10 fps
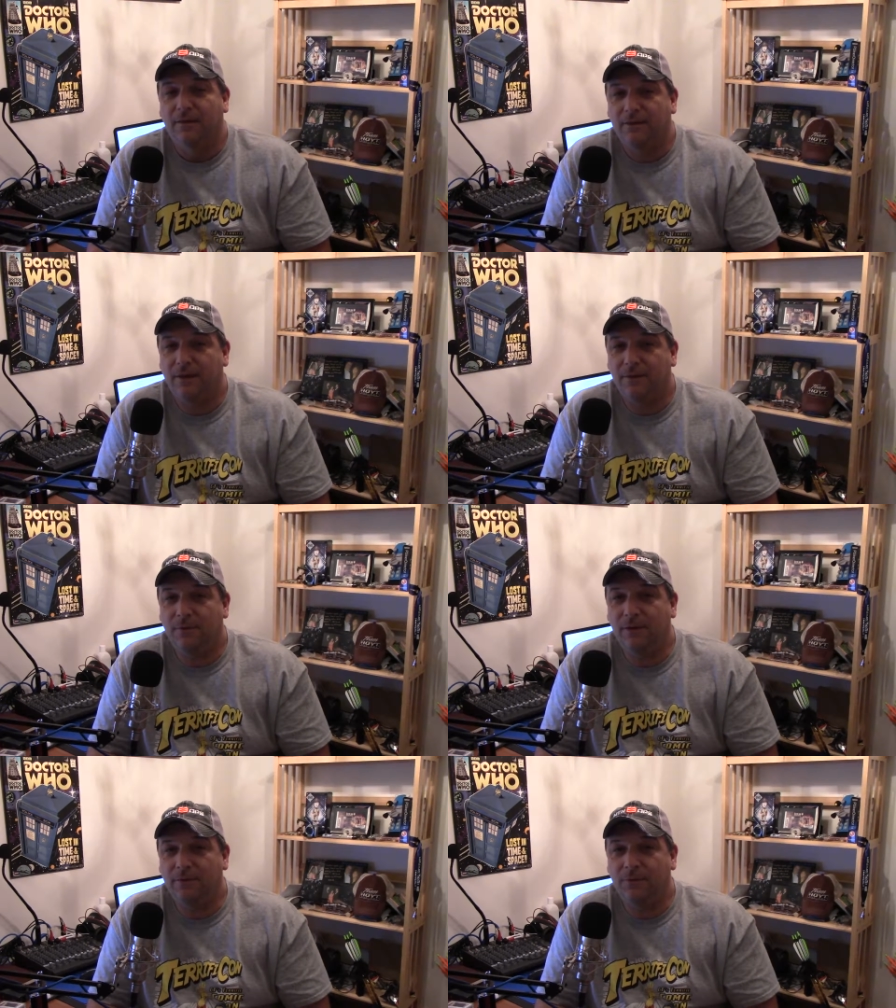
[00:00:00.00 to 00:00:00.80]
Tell you
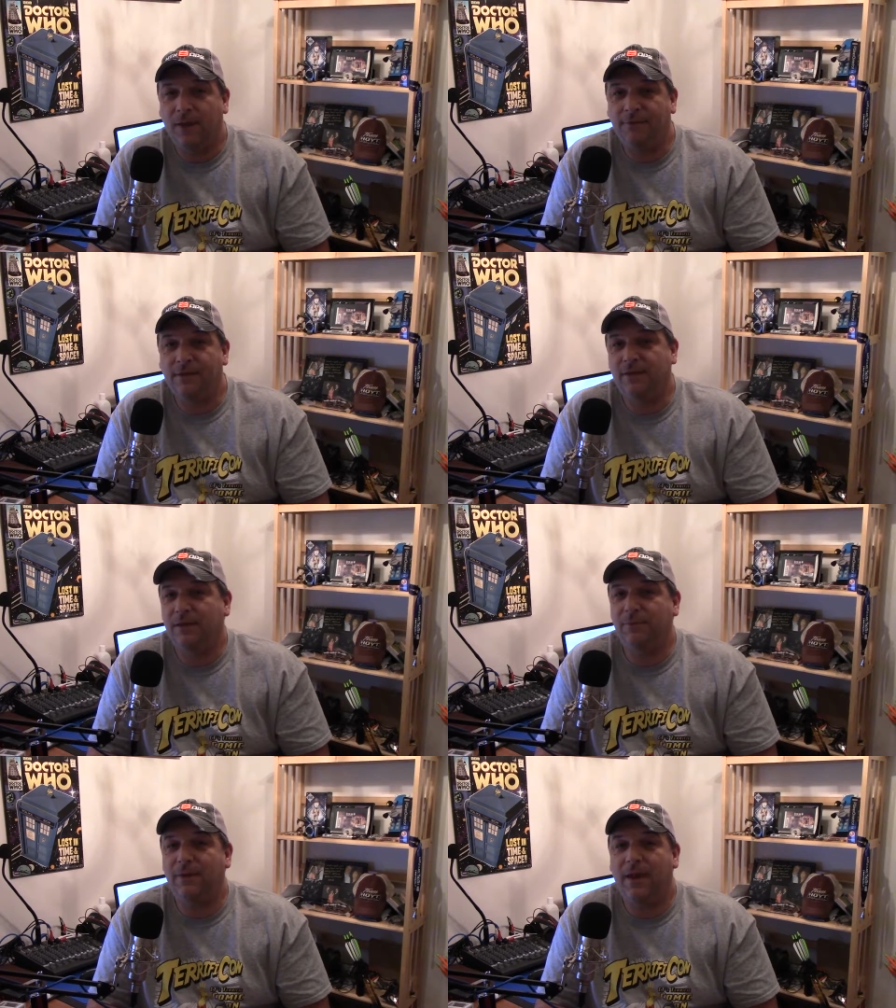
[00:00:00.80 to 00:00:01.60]
what, we'll have to
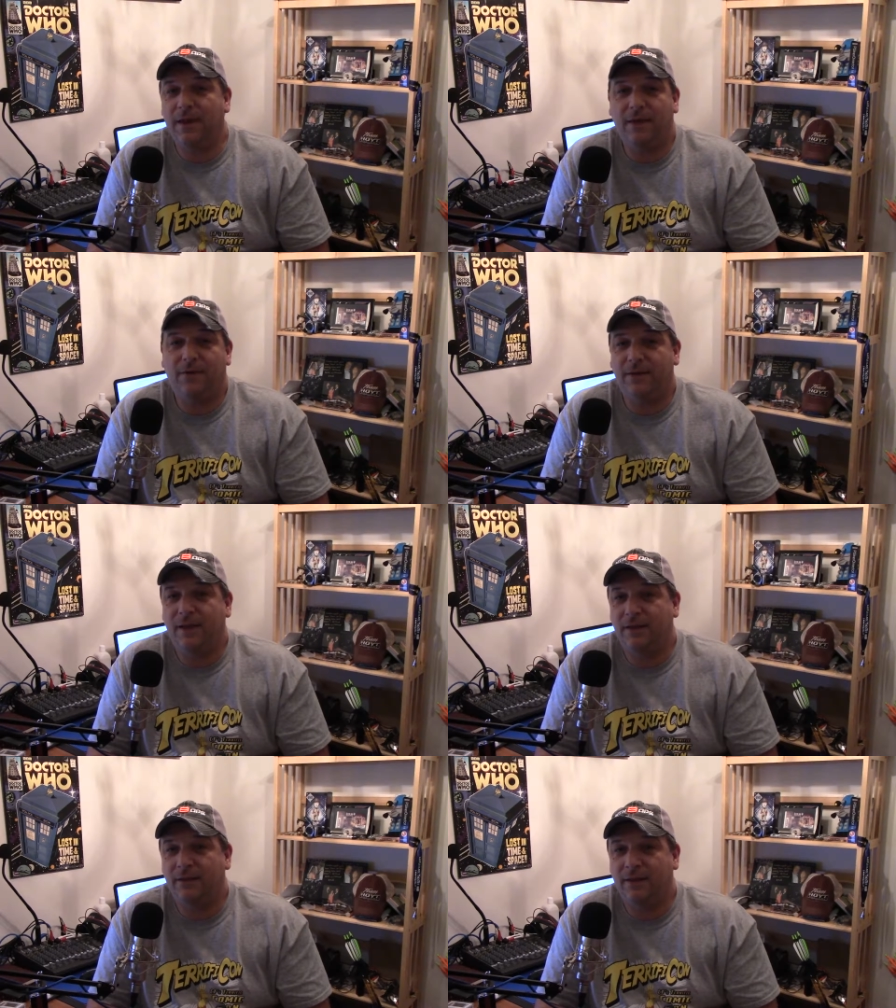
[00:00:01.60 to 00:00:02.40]
keep an eye out on
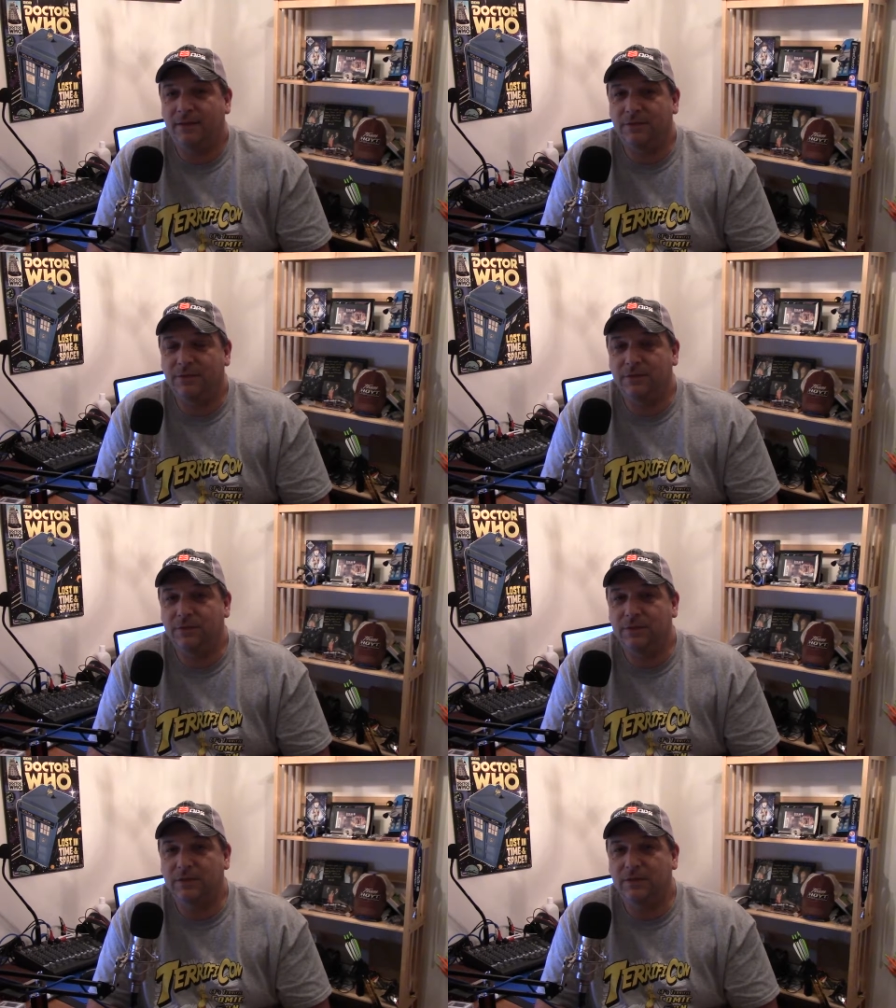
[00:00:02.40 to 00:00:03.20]
that little
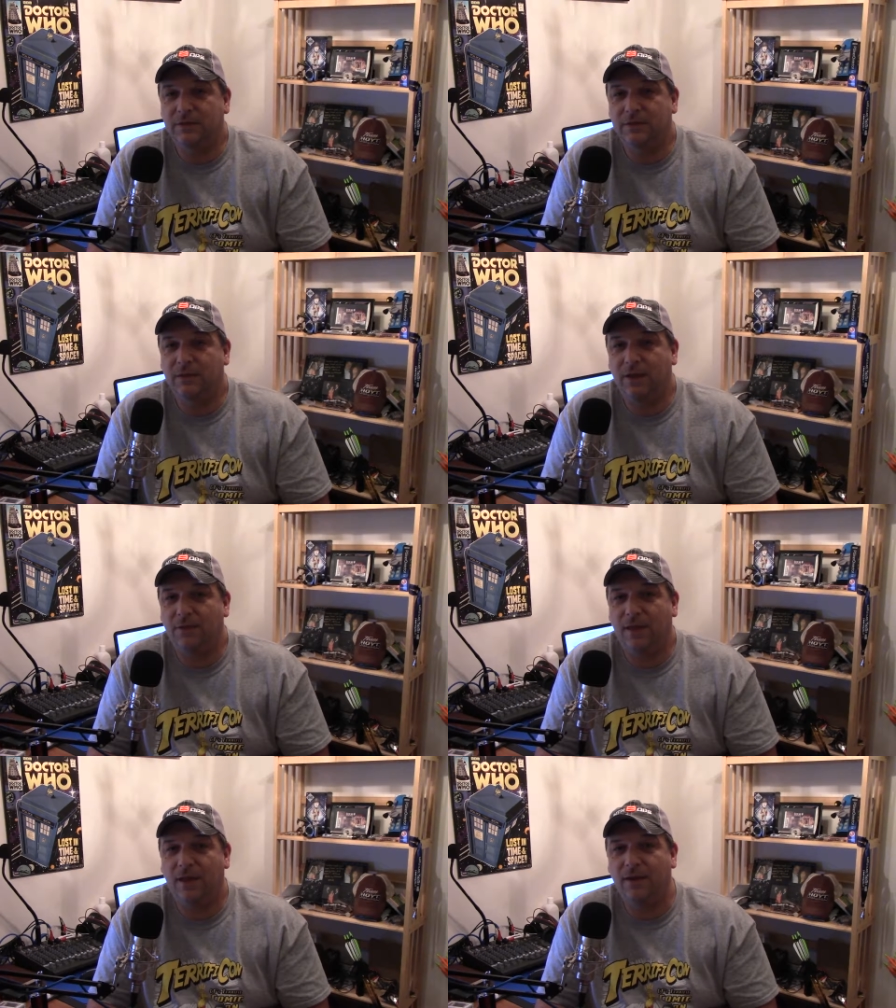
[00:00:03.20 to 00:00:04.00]
series, see how
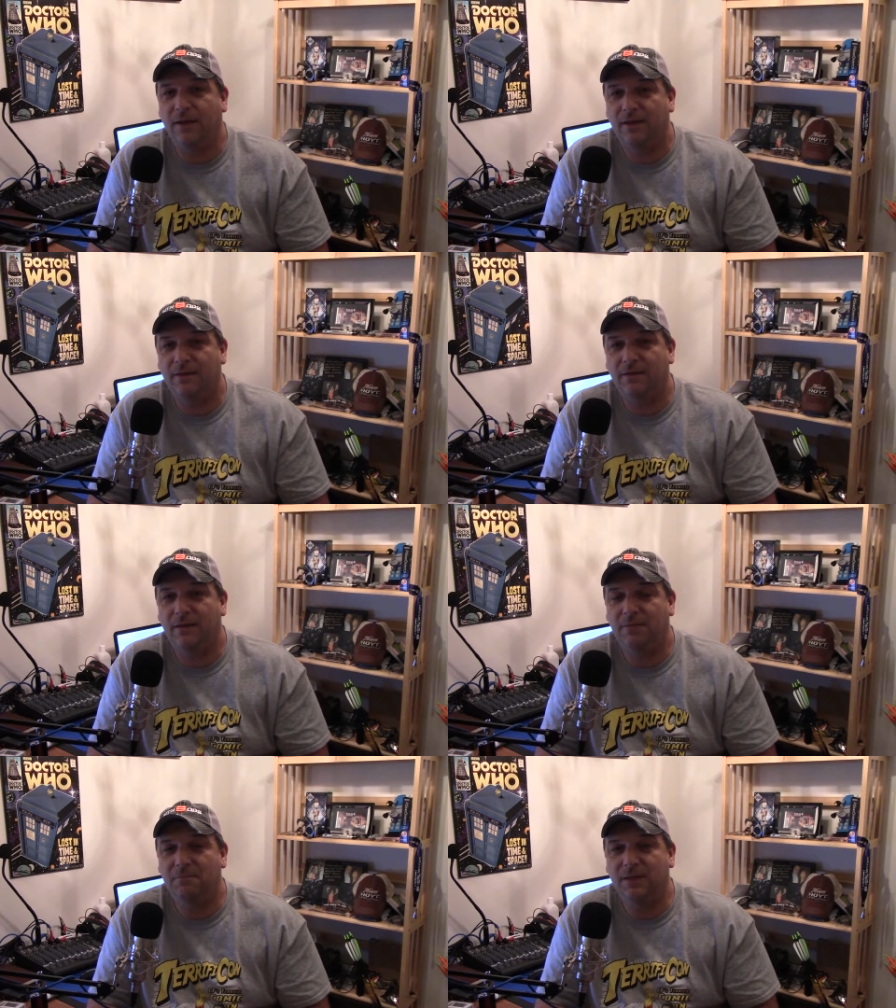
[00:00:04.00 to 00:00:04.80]

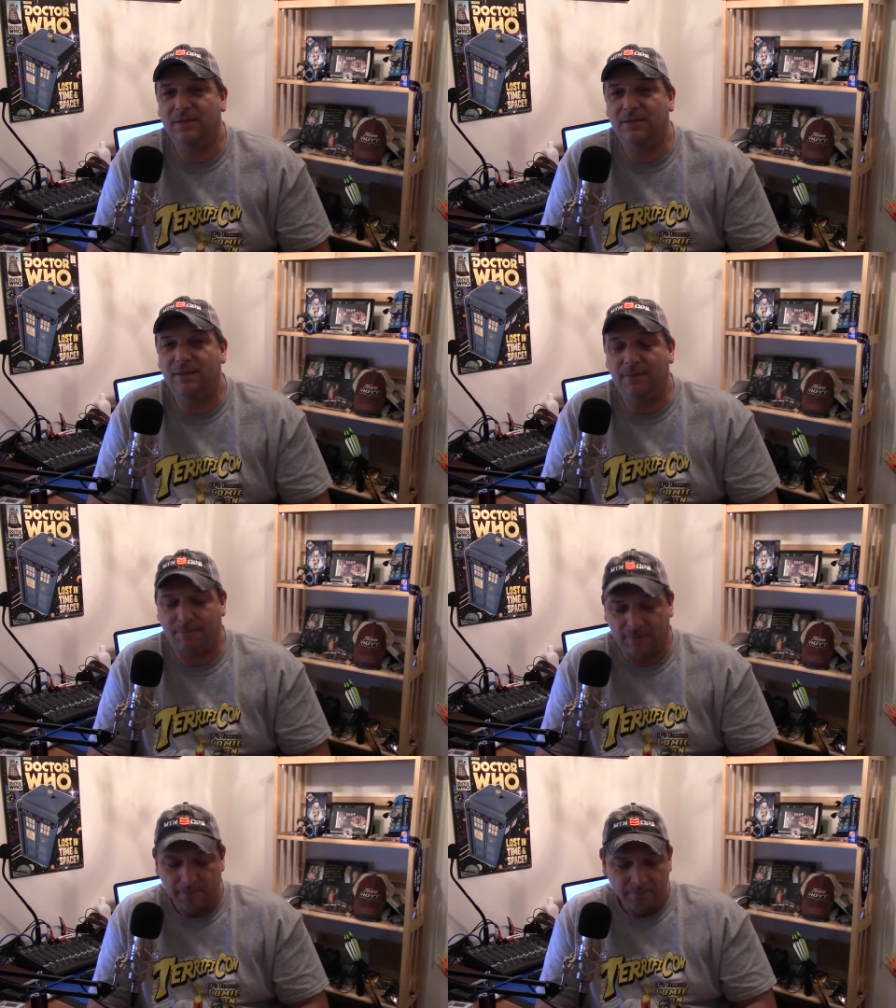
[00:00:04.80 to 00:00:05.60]
that mixes
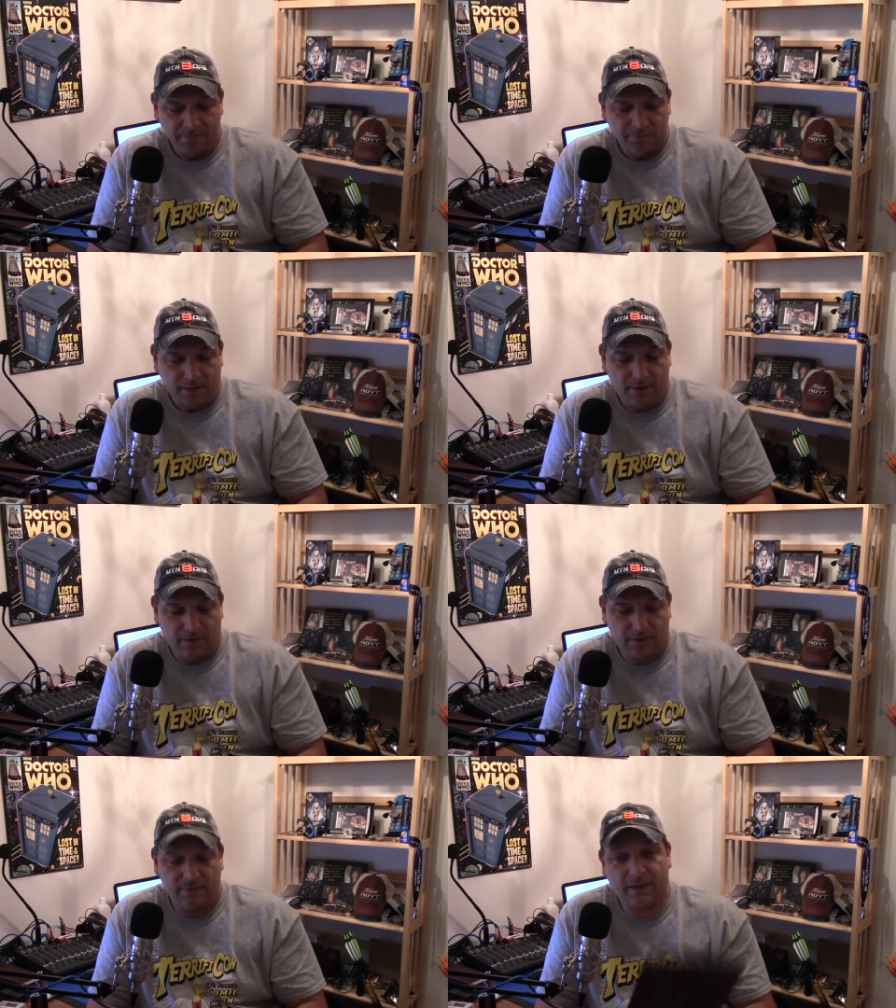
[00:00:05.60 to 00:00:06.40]
up.
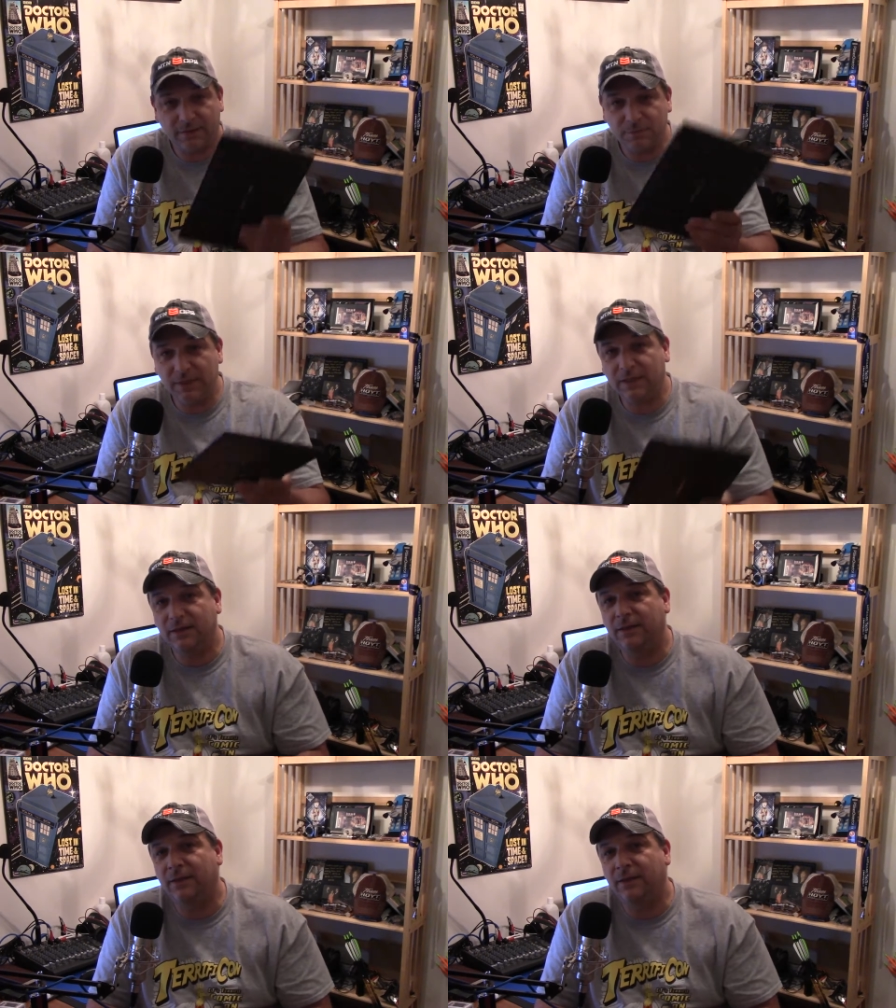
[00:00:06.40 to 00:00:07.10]
Next week,